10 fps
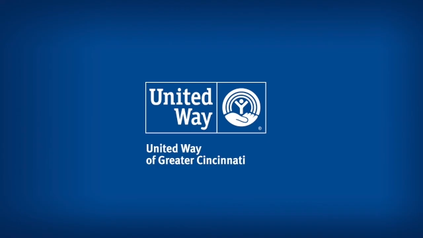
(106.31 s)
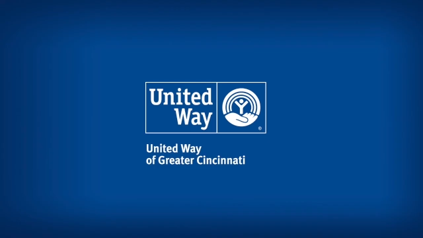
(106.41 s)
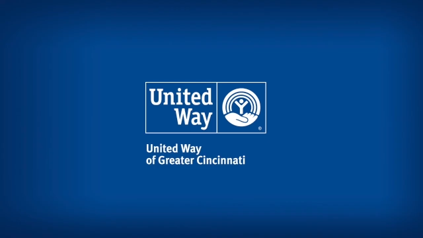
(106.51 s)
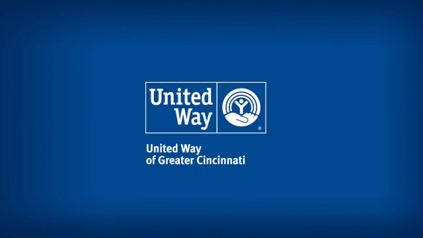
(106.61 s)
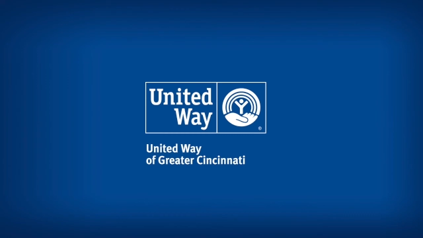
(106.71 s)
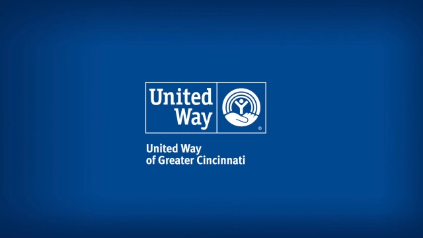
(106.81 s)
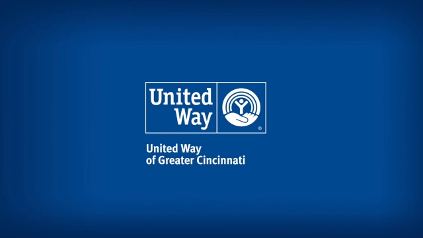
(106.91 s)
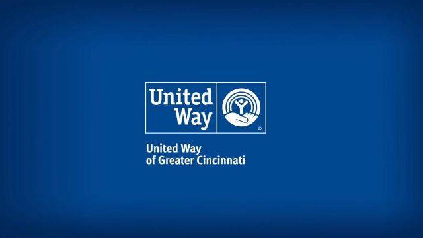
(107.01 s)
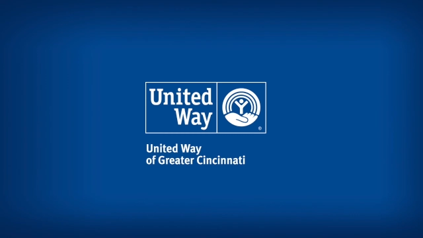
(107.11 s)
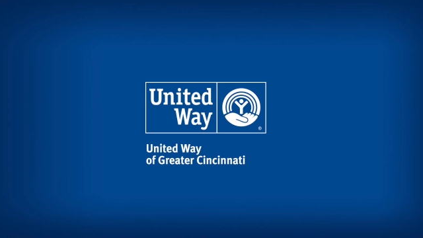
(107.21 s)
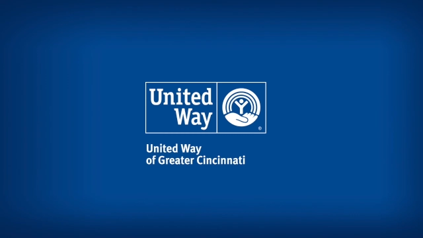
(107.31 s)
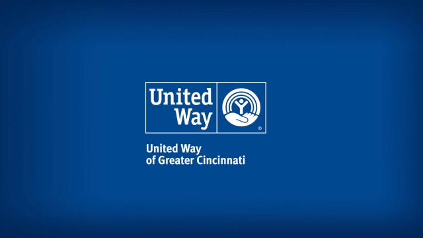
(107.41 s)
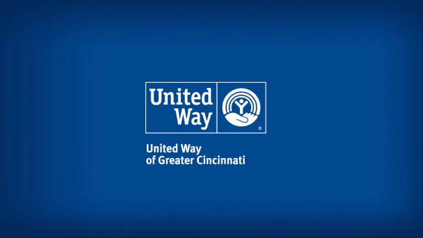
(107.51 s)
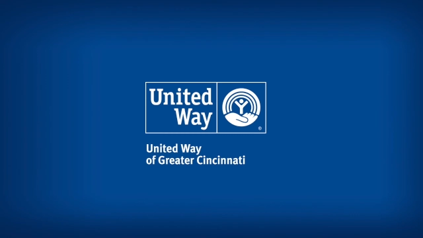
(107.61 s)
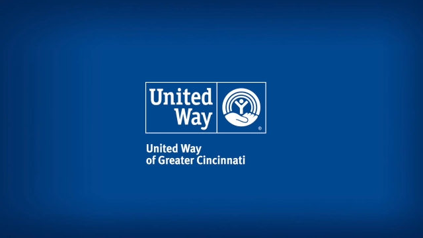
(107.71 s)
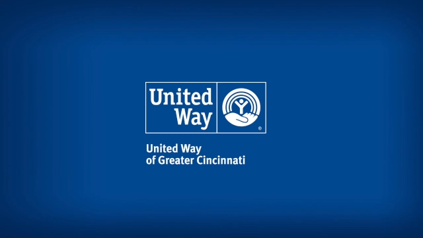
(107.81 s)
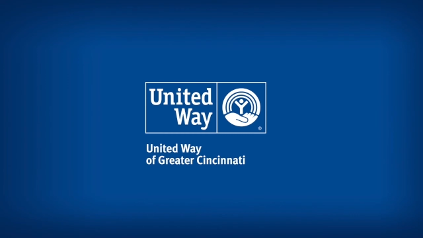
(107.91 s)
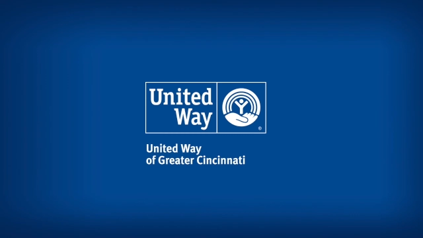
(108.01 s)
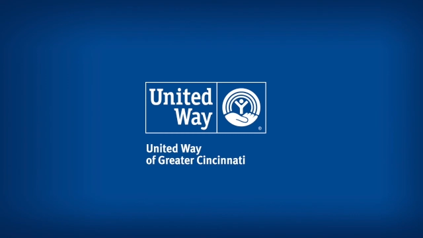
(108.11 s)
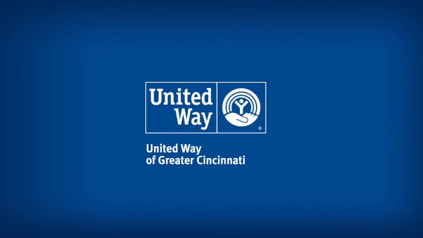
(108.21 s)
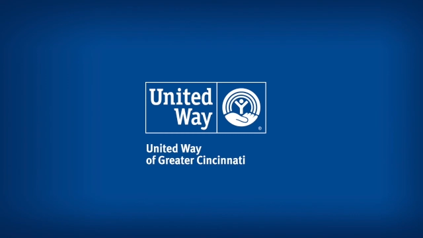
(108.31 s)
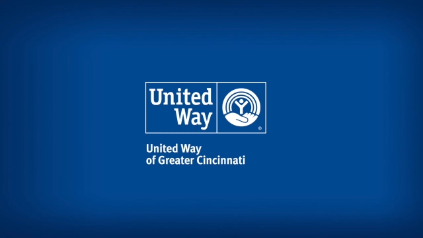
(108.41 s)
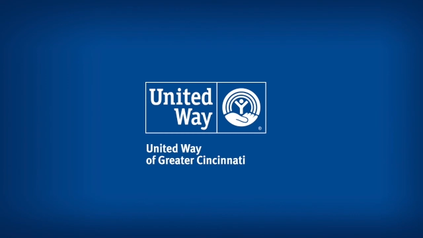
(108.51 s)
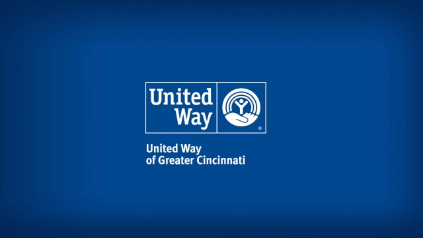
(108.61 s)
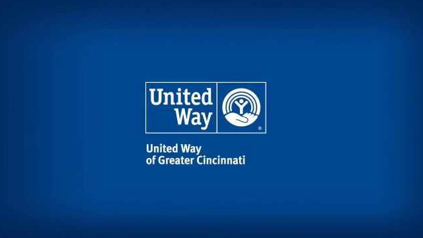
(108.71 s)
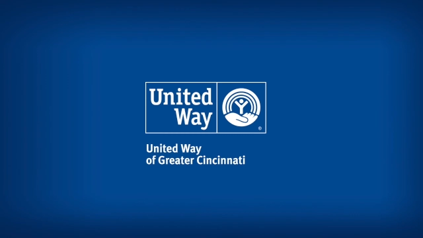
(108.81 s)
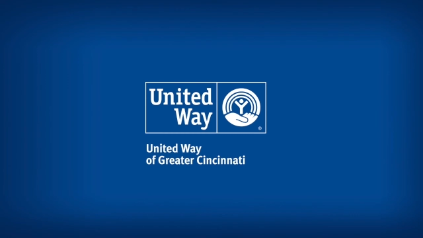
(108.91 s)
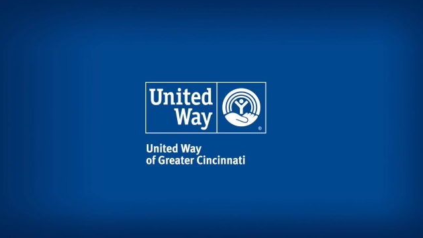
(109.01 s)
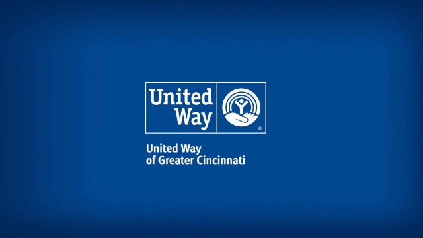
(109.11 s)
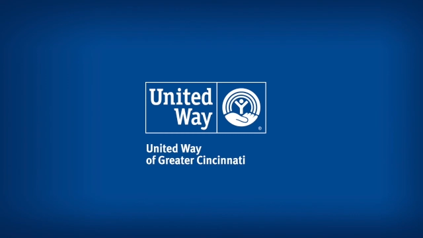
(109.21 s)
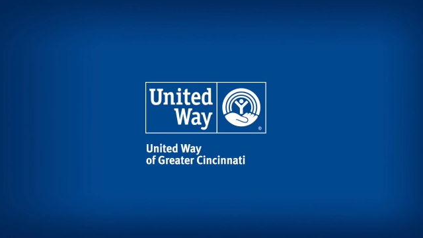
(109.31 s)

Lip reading: Nobody's mouth can be seen.